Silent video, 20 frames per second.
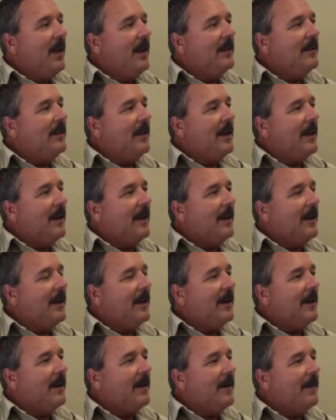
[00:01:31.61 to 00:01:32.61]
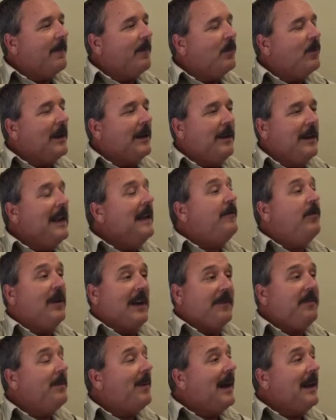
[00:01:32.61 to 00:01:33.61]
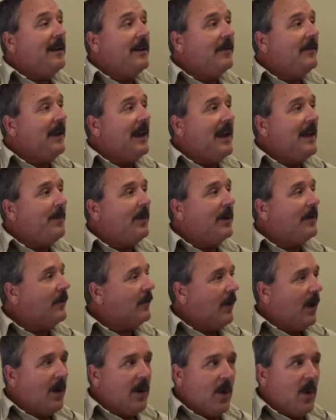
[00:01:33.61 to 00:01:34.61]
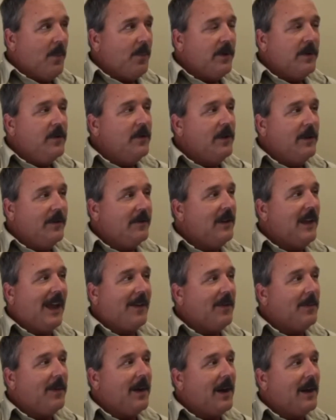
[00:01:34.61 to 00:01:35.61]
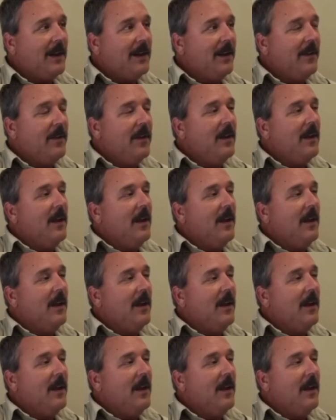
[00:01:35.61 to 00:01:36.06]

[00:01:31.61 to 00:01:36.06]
They treat everybody the same because it's all open. You can see everybody.